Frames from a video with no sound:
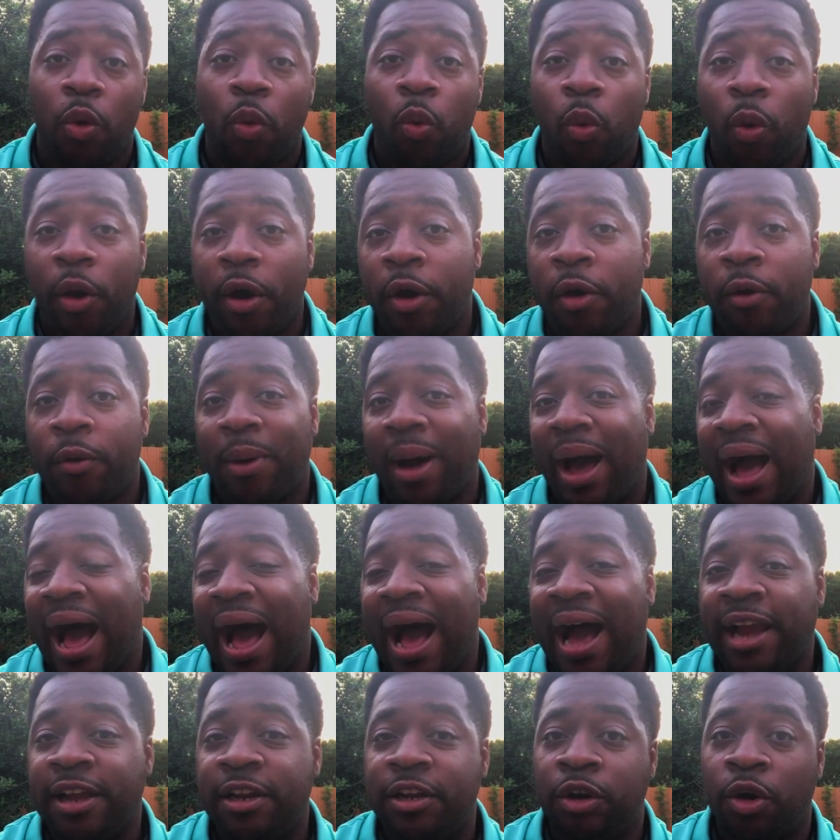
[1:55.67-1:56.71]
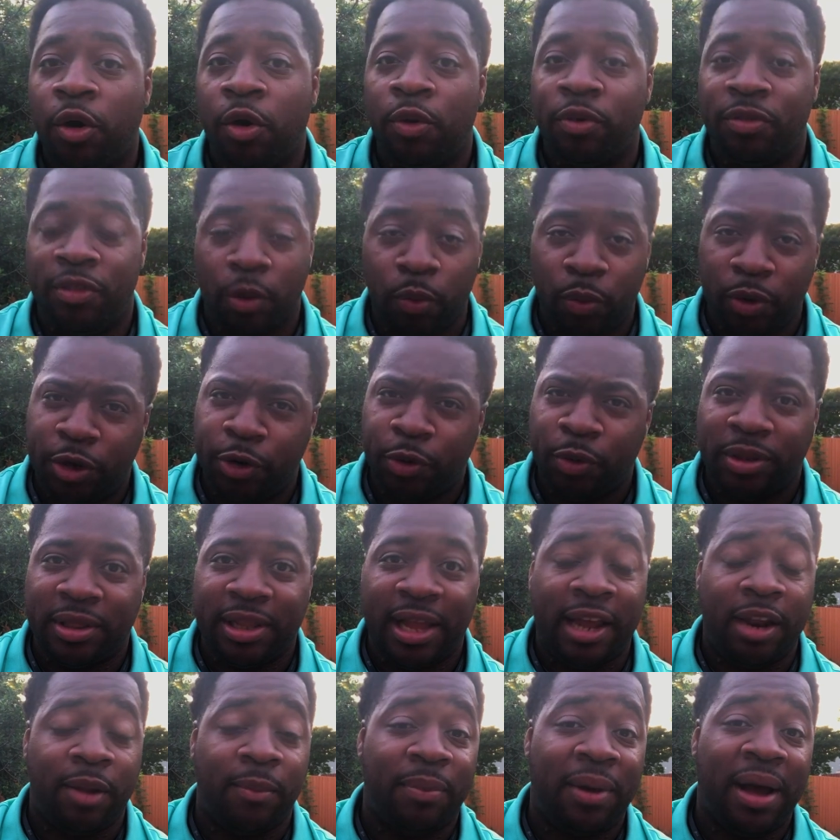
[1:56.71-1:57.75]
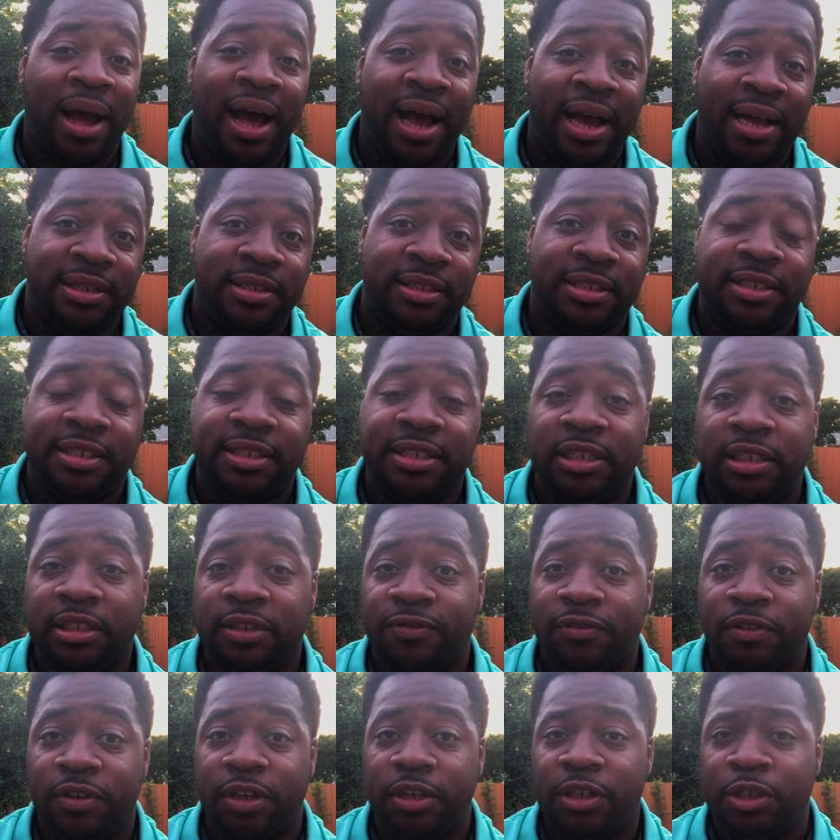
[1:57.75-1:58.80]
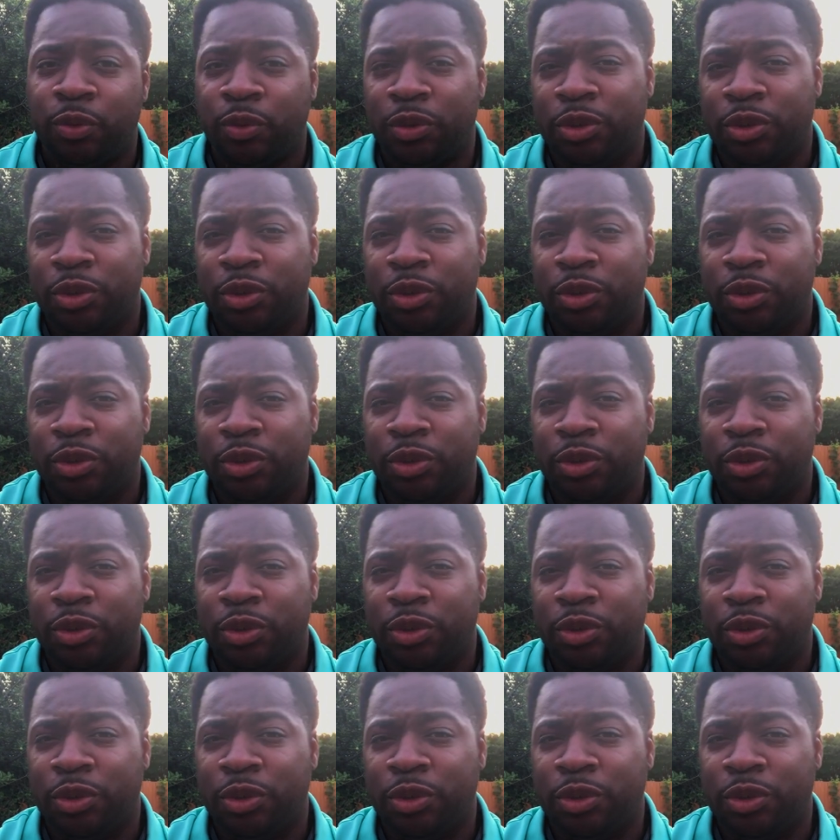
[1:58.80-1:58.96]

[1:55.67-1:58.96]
Well, I know that we do a lot of behind the scenes footage.